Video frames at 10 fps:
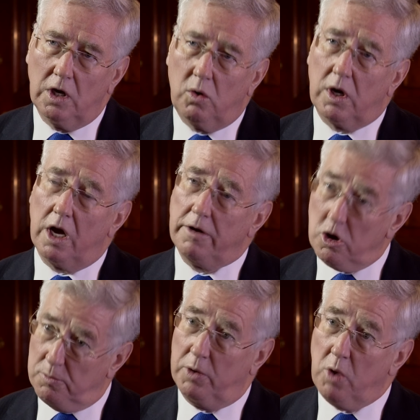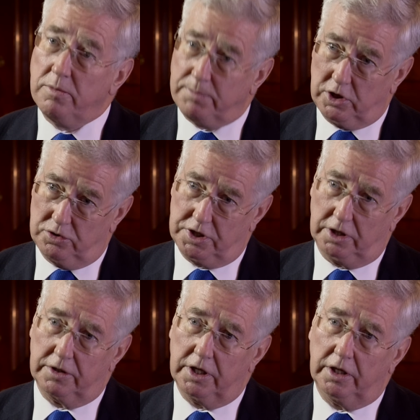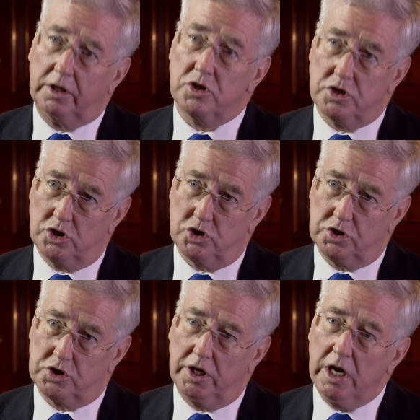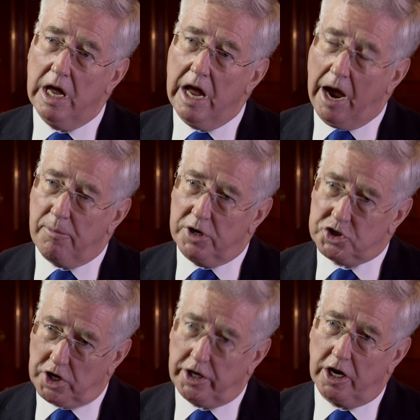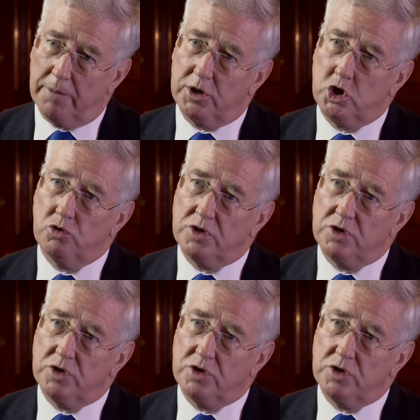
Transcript: Well, I hope we won't be using the contingency, and we're setting up a new